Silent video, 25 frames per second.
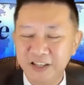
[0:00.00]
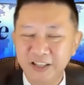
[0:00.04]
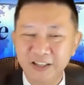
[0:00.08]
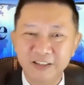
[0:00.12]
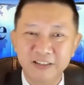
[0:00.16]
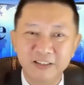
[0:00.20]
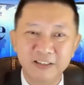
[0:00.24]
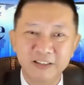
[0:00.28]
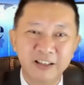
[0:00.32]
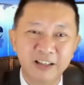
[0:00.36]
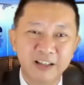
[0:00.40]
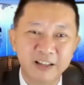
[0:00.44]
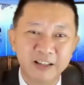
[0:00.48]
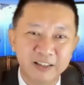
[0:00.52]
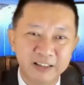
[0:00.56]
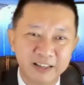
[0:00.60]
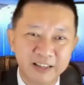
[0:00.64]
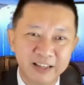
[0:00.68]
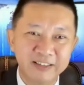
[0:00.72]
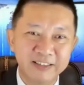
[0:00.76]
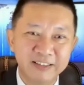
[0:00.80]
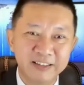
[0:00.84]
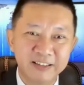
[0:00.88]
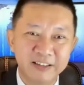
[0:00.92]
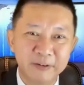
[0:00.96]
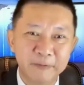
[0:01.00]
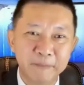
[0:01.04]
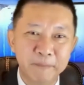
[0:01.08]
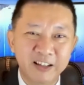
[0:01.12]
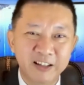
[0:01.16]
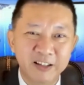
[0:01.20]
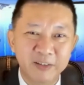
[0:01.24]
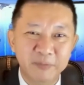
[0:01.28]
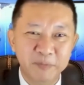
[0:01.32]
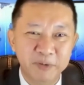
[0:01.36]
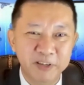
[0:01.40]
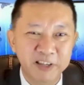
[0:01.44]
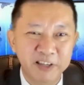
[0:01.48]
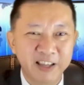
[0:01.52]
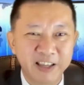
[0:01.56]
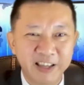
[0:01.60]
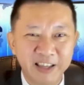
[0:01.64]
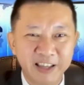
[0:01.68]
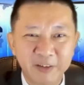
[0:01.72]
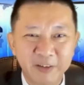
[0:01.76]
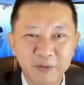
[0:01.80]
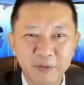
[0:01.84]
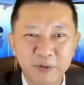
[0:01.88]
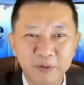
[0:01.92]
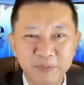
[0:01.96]
And I guess her
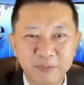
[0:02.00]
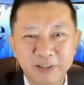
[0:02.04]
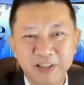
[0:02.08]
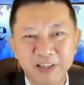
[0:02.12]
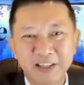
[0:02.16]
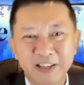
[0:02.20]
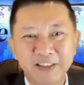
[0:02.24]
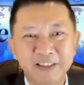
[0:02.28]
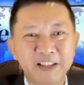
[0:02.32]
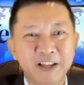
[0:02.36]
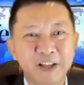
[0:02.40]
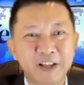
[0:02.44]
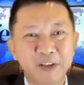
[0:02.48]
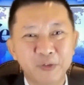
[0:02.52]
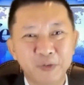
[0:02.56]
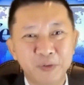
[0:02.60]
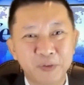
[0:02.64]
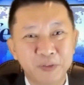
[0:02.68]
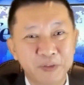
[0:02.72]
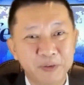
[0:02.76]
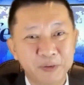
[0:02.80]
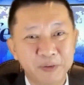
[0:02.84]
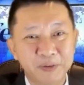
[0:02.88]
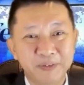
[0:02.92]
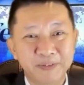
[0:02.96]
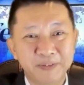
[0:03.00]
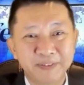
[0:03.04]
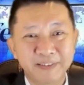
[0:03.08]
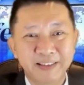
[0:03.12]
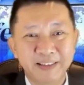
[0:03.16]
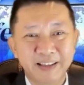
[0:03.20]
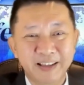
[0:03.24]
PA will be in touch with you.